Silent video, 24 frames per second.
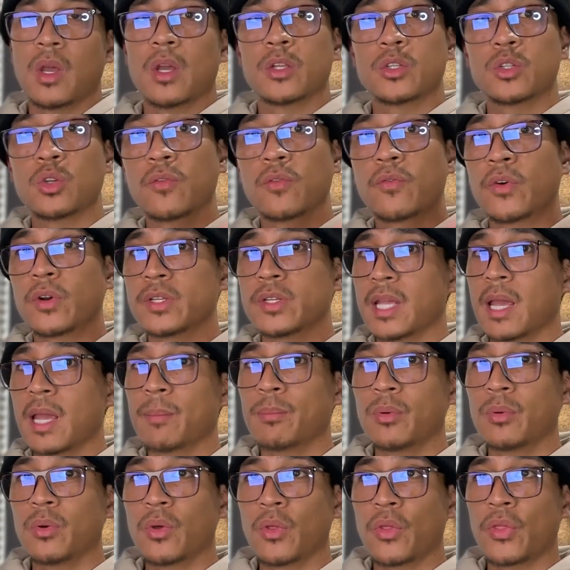So for
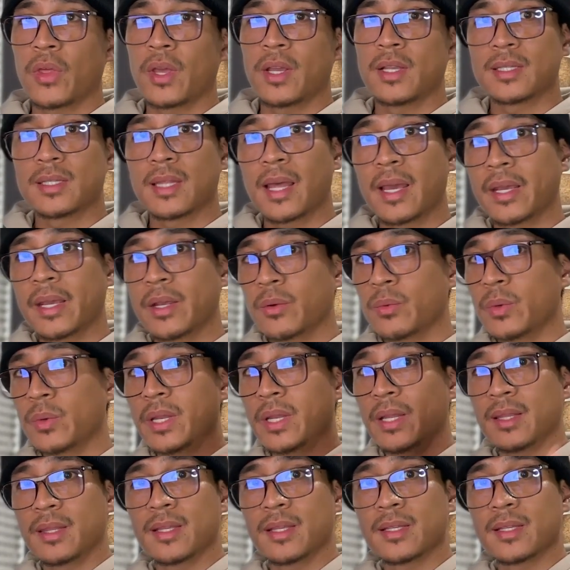example, things like reading the